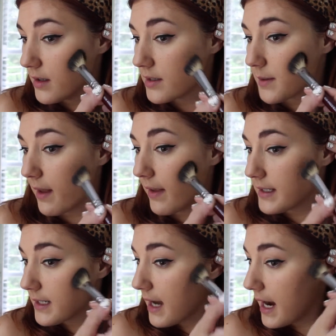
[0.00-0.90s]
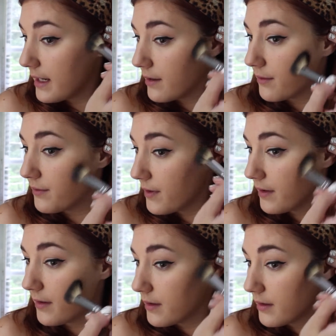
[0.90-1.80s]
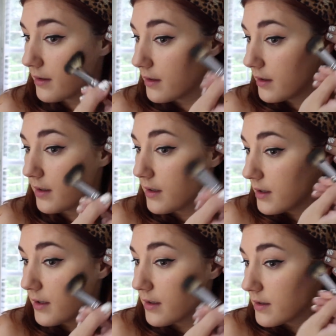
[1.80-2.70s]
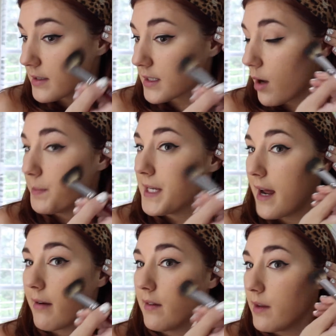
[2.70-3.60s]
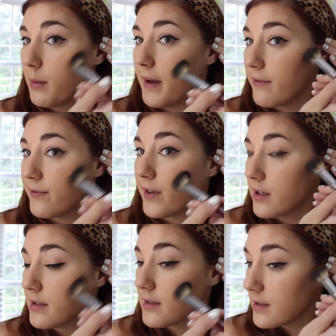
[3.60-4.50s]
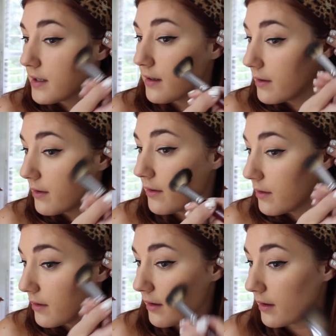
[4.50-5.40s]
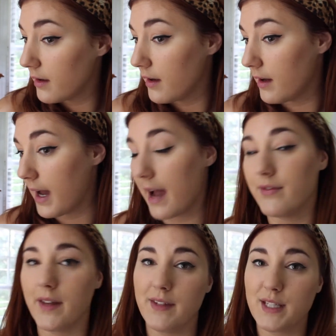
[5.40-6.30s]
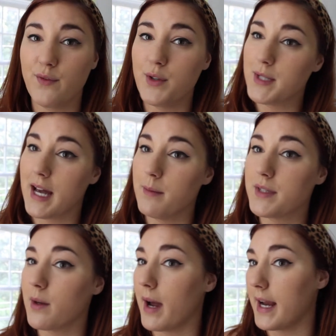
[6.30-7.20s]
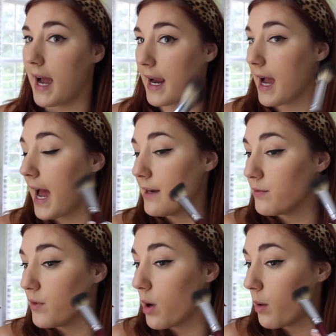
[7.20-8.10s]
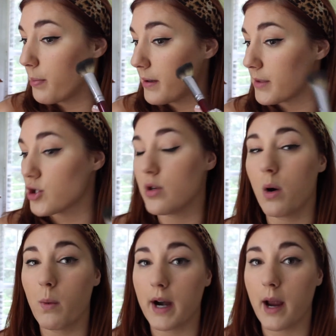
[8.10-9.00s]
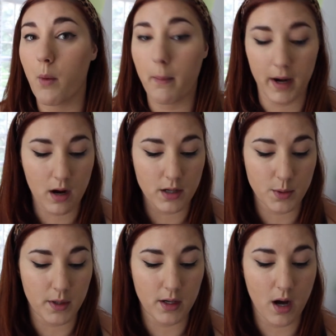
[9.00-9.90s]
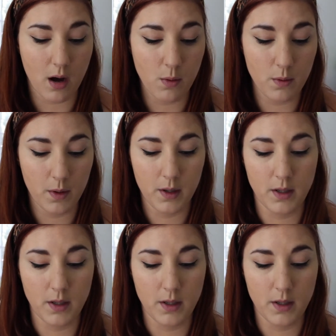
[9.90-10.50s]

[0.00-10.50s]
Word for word: So I like to kind of sculpt it out a little bit first. I've done this a few times, so I kind of know, I pretty much know where I want my contour to go.